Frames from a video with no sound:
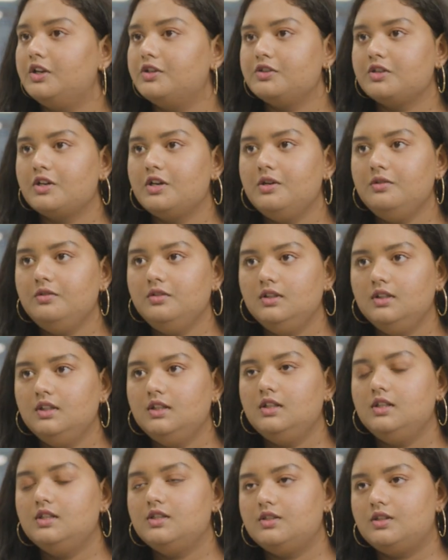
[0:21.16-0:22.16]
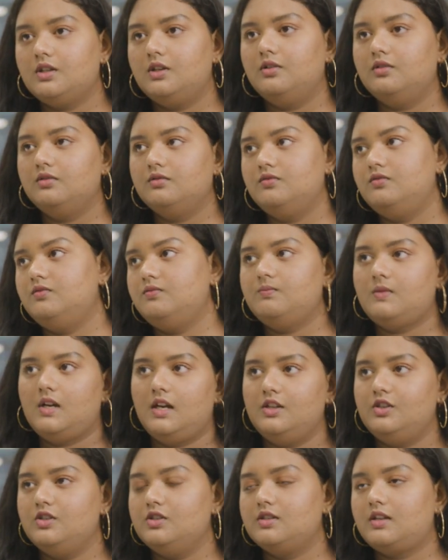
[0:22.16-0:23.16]
years ago. So
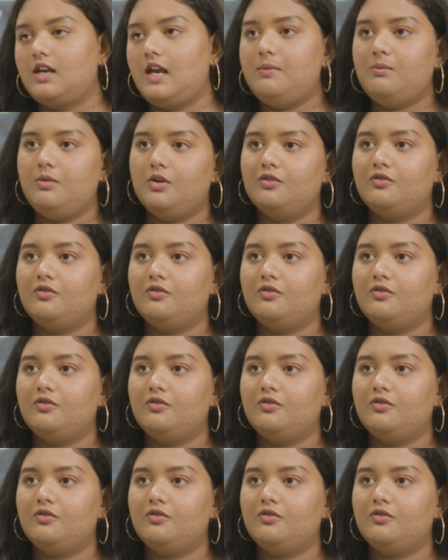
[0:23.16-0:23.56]
I just came